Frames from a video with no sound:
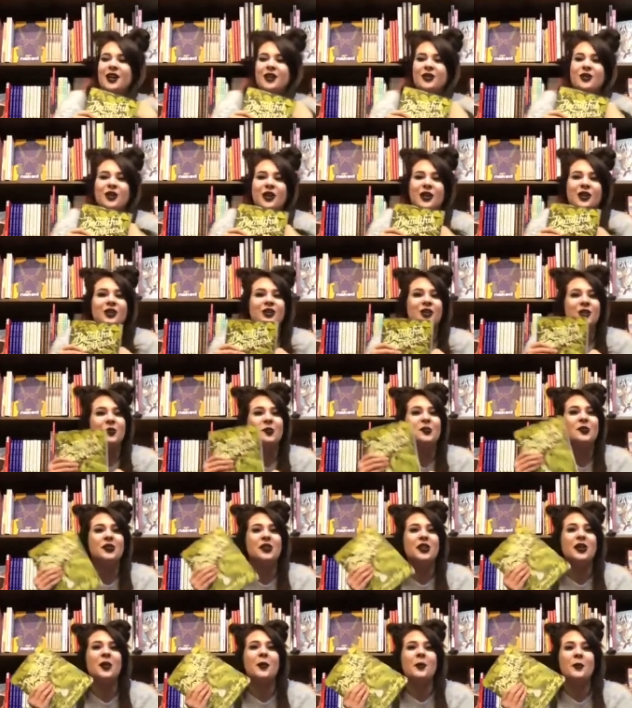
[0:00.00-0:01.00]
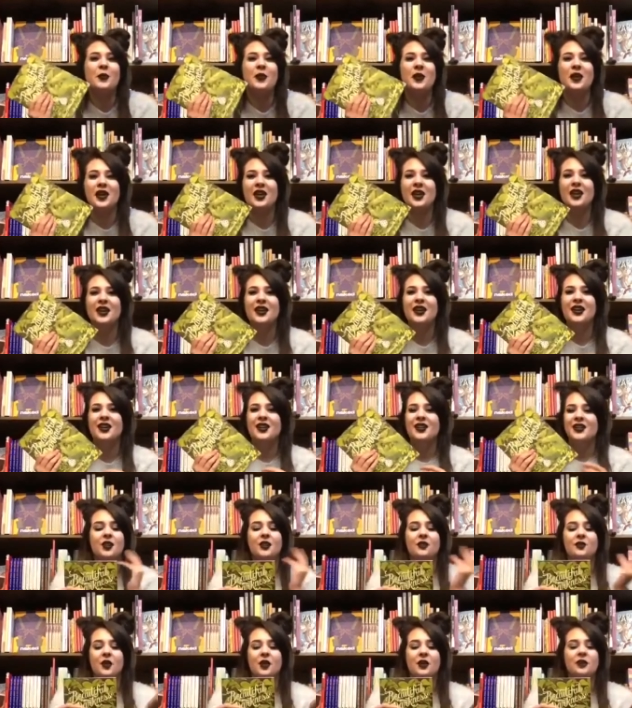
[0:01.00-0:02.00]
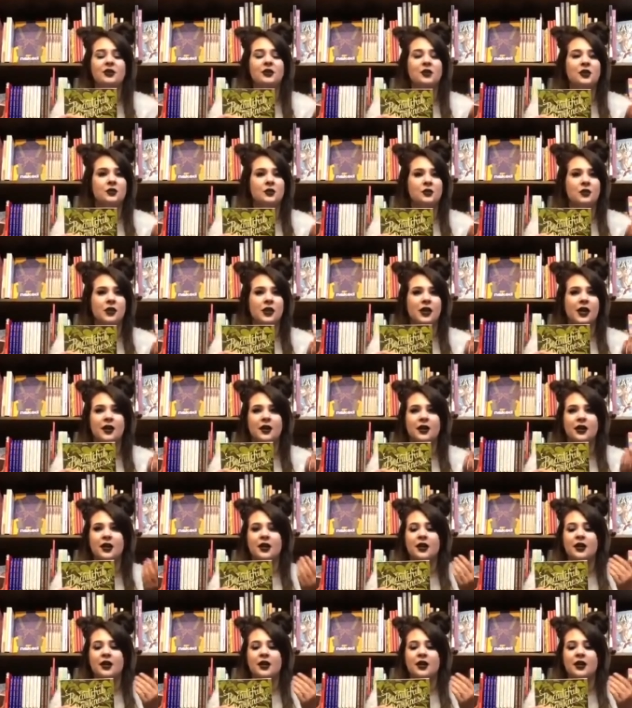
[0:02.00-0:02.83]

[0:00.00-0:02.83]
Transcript: how dark this was going to be. It follows Aurora,